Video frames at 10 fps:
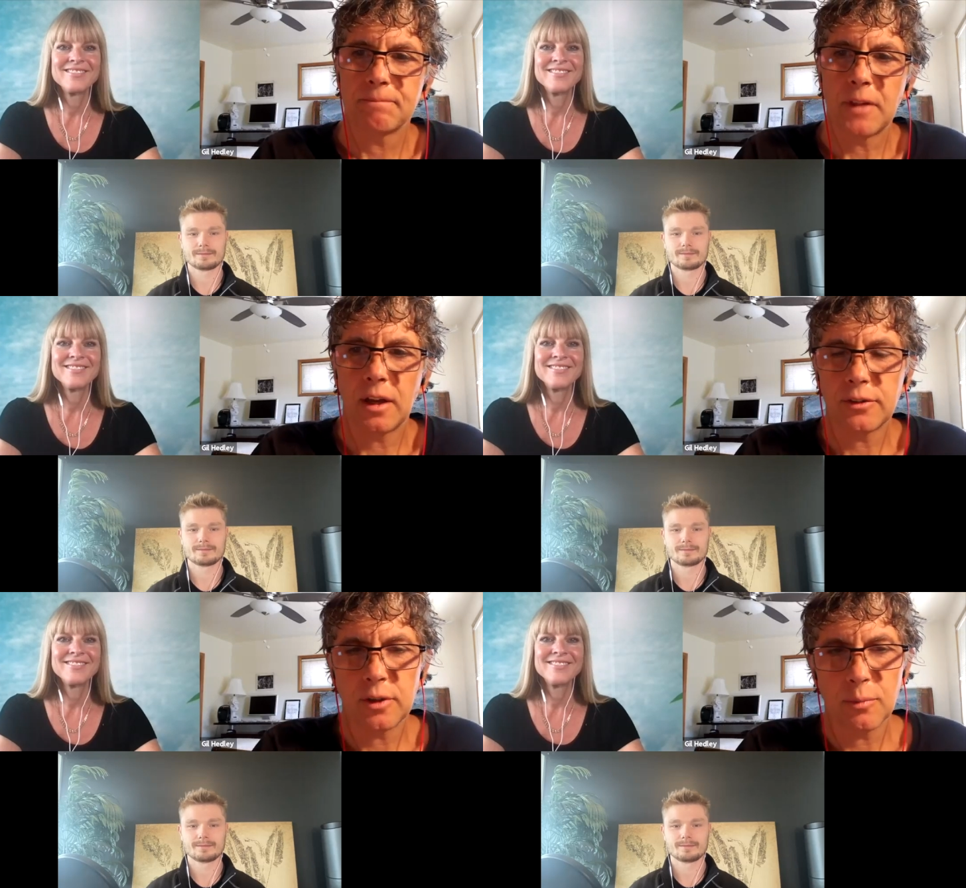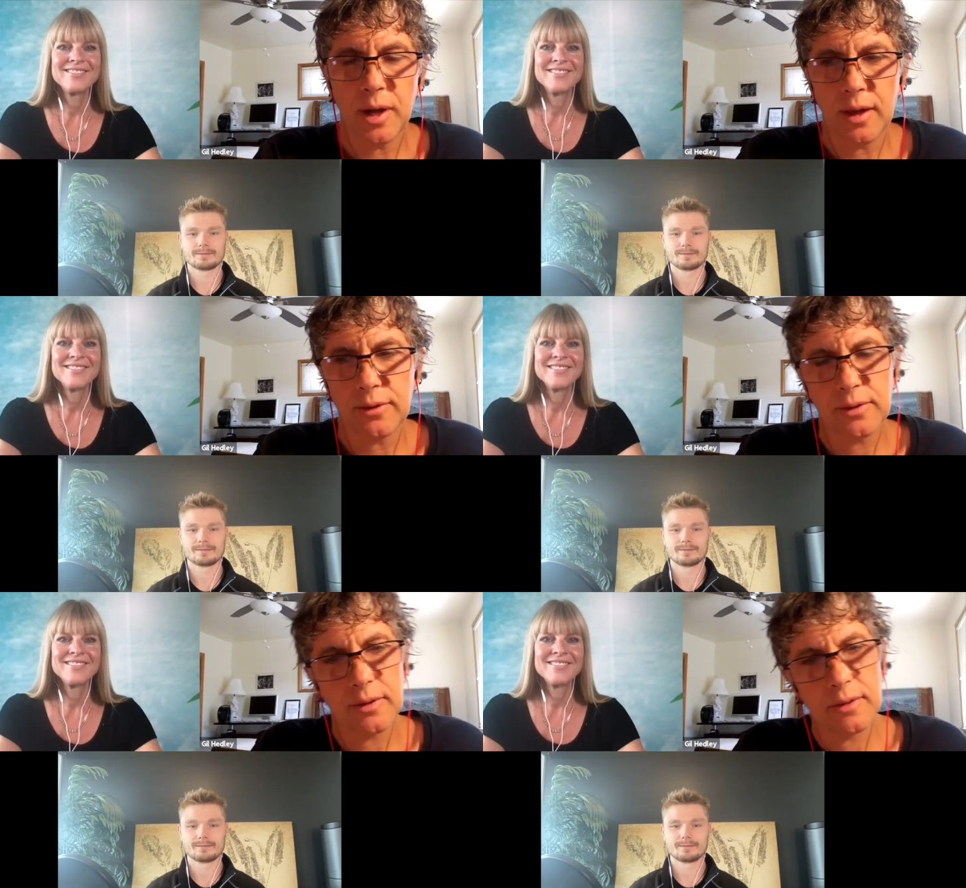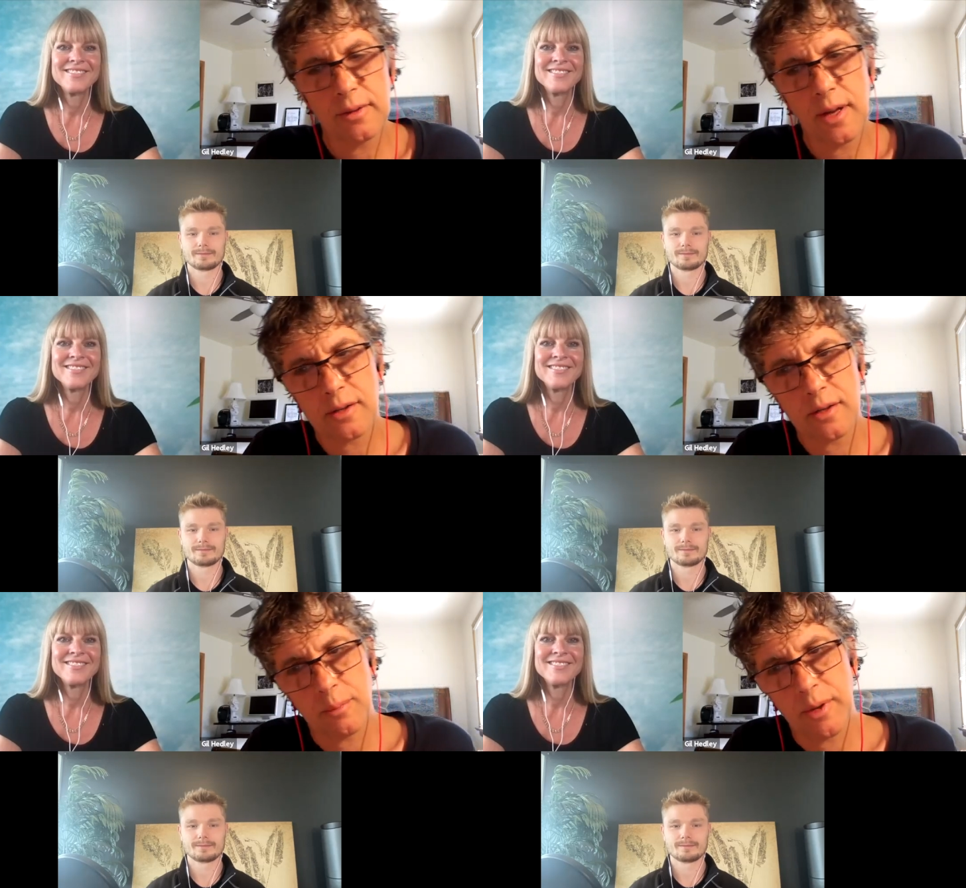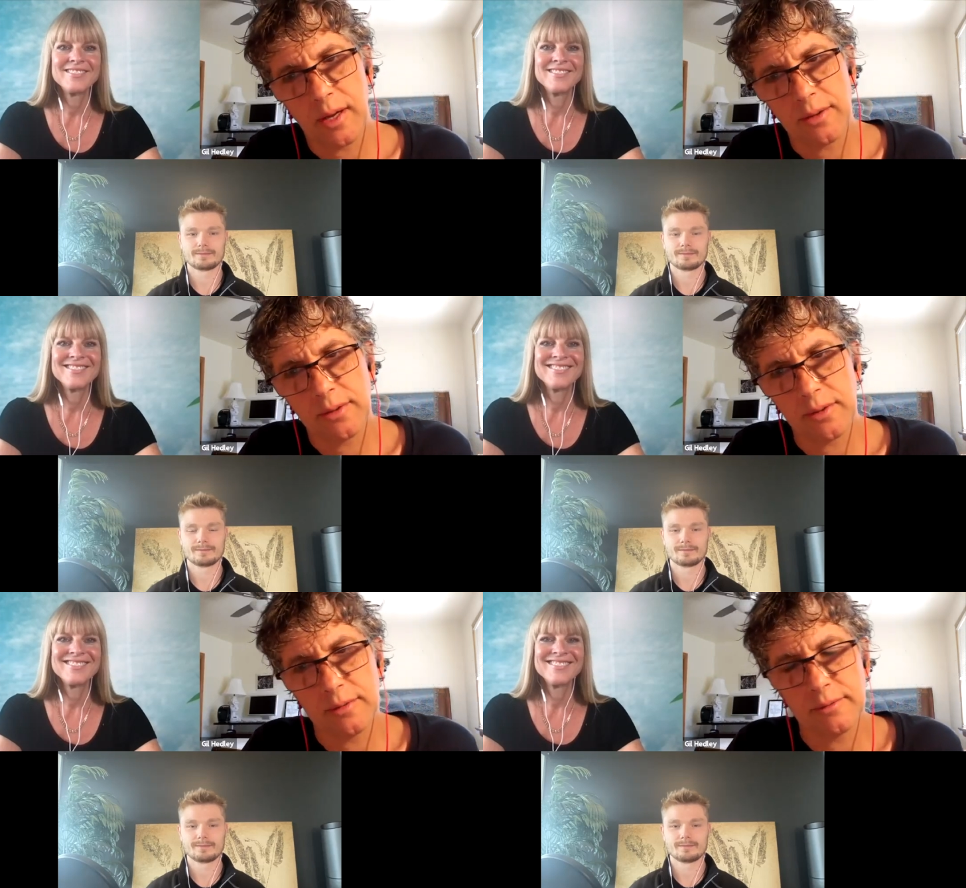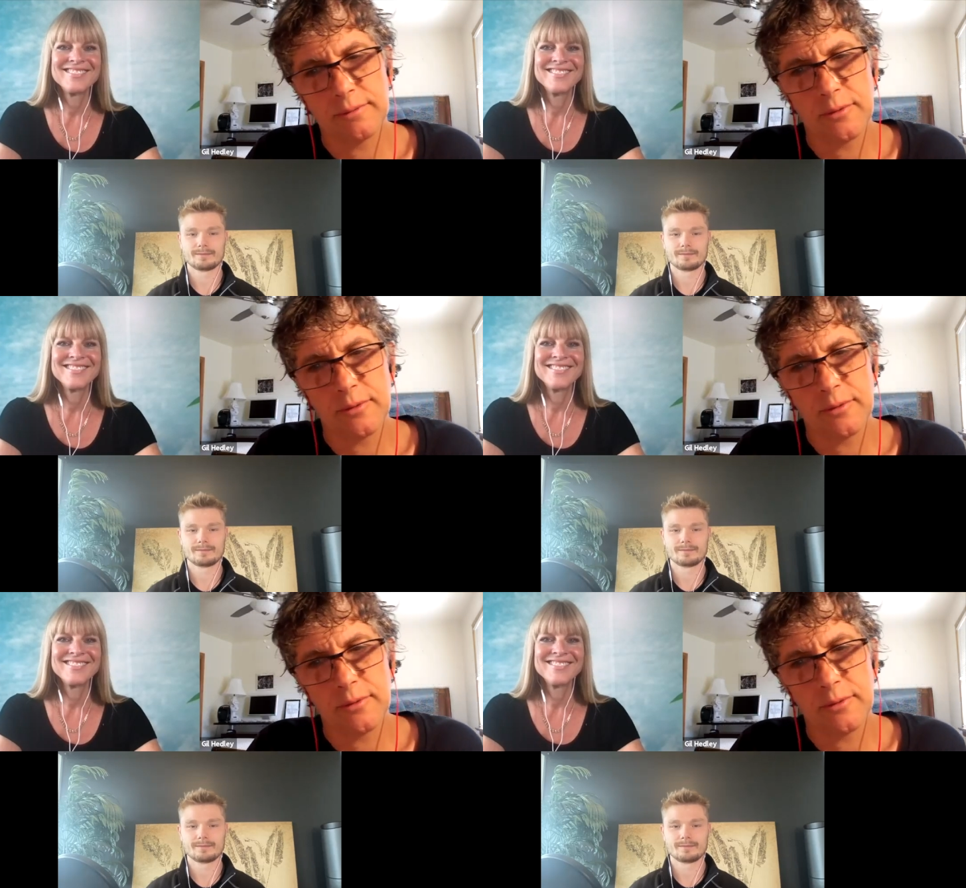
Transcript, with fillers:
Speaker 1: osteopaths and naturopaths and